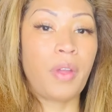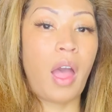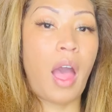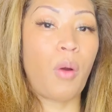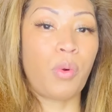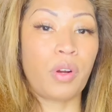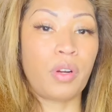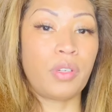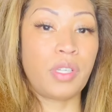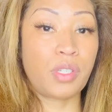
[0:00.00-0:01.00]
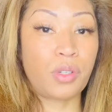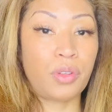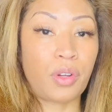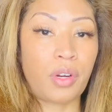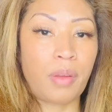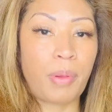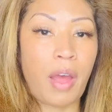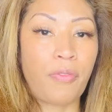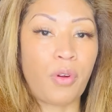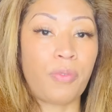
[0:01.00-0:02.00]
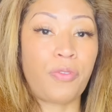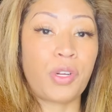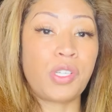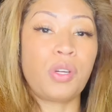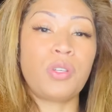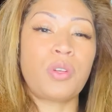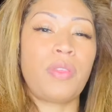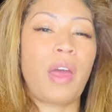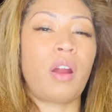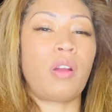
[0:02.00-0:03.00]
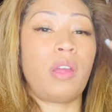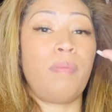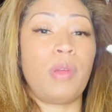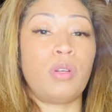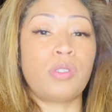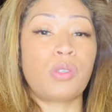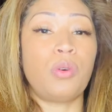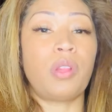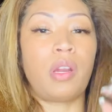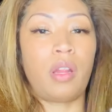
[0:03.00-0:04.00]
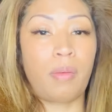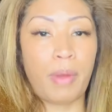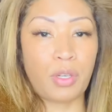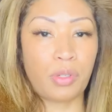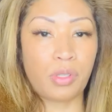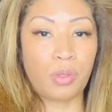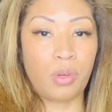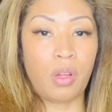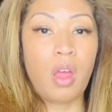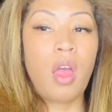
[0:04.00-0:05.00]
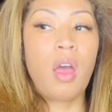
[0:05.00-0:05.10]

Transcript: our digital learning platform for children that are in middle school and elementary school.